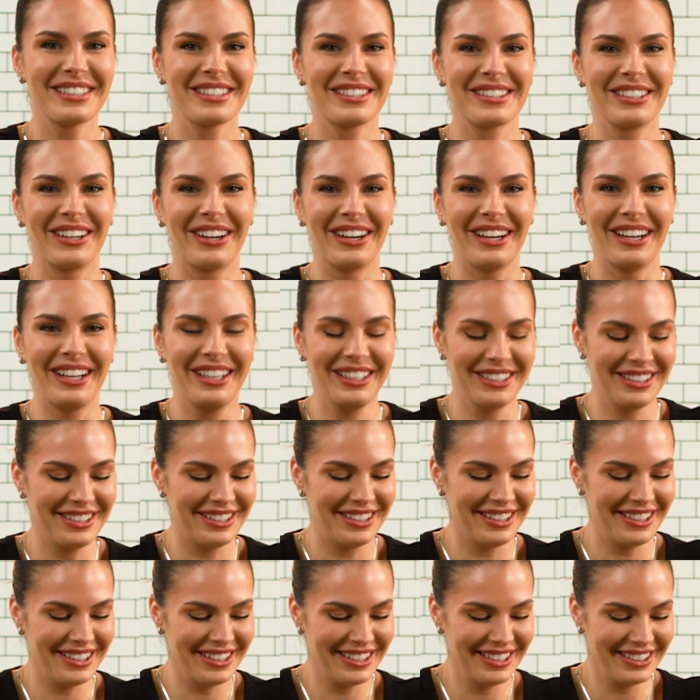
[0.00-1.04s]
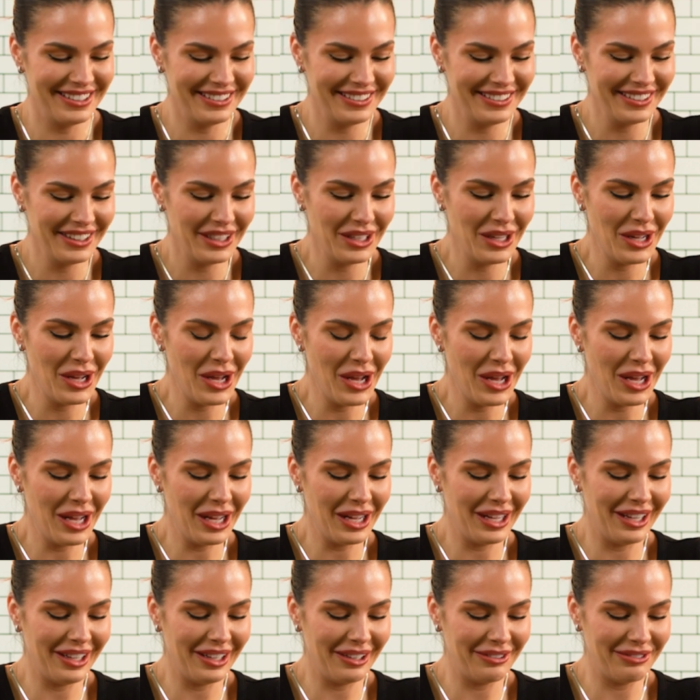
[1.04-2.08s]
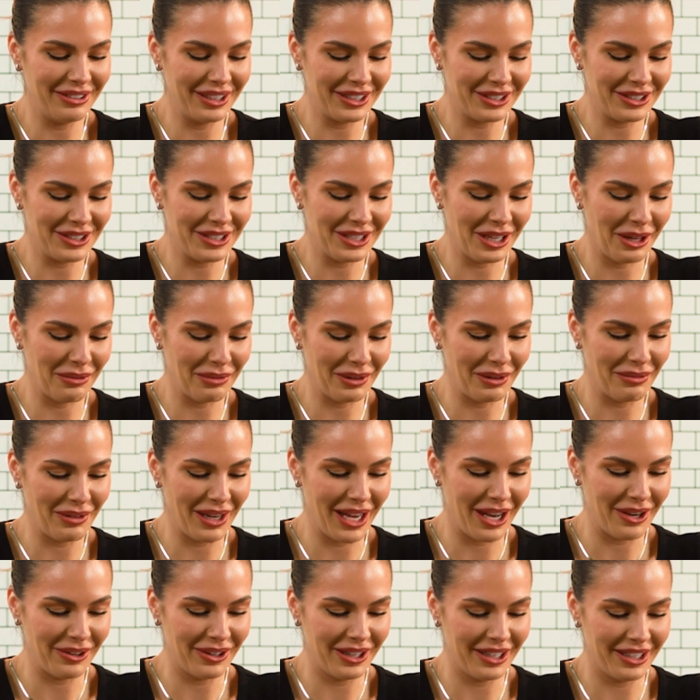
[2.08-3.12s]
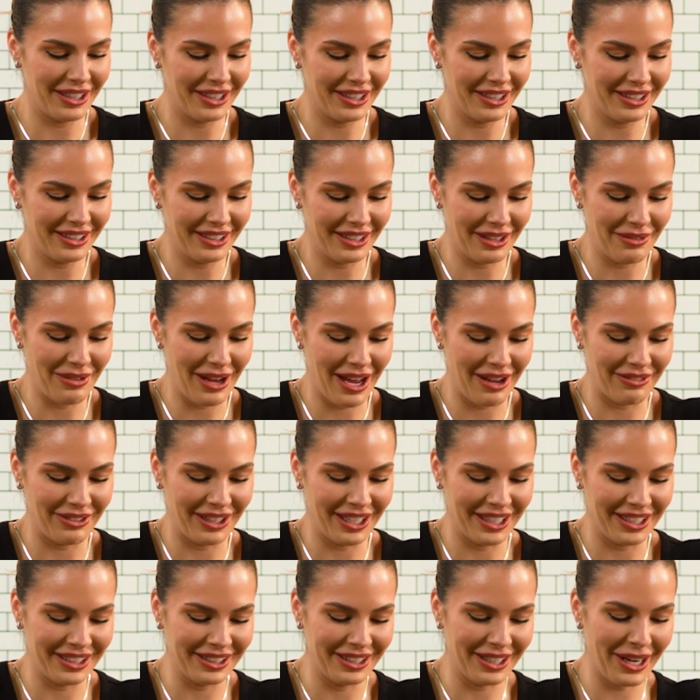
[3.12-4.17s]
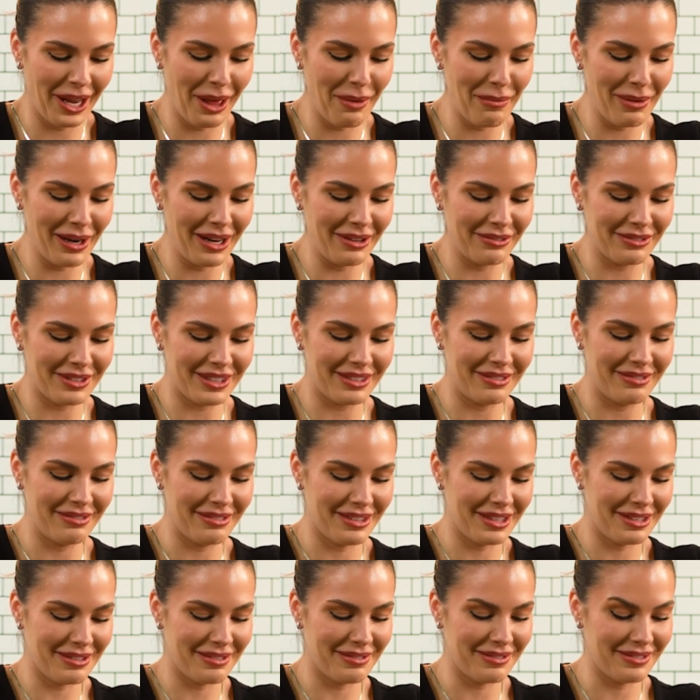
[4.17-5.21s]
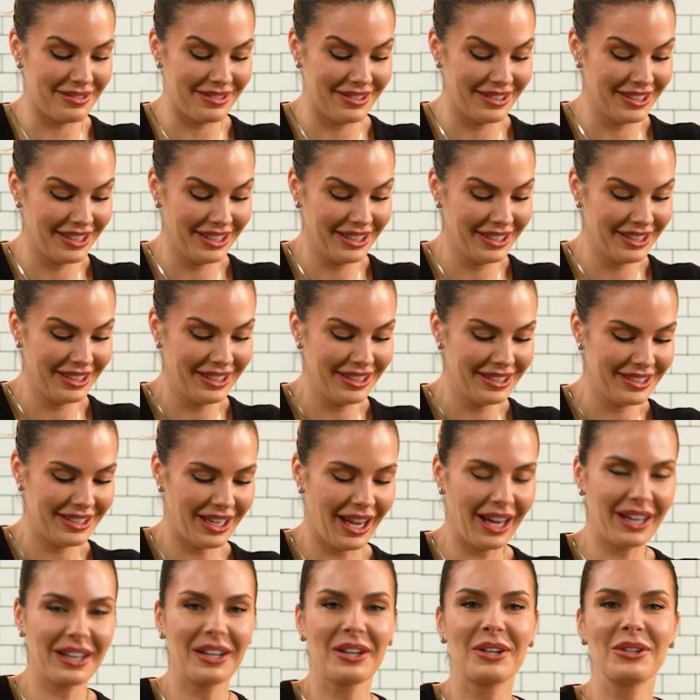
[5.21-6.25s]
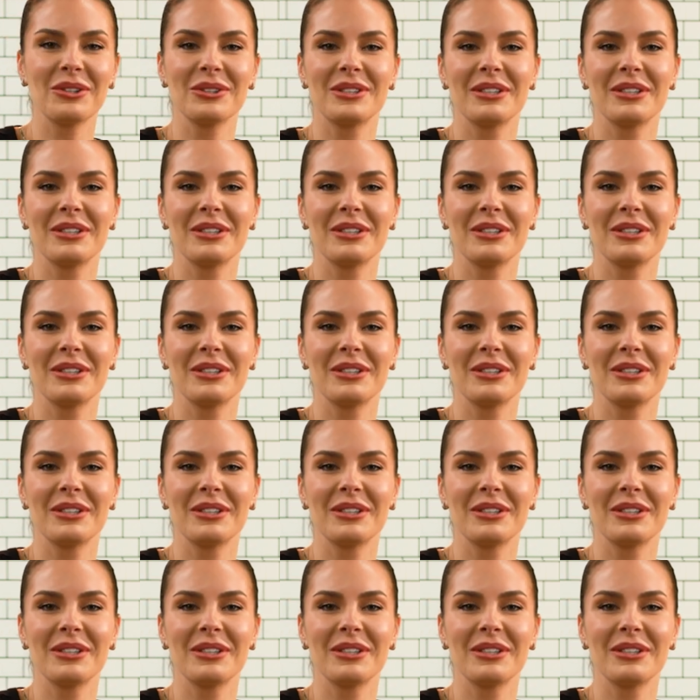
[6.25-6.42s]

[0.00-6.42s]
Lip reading: Sorry. Victor's helping me out here. I'm having a little bit of technical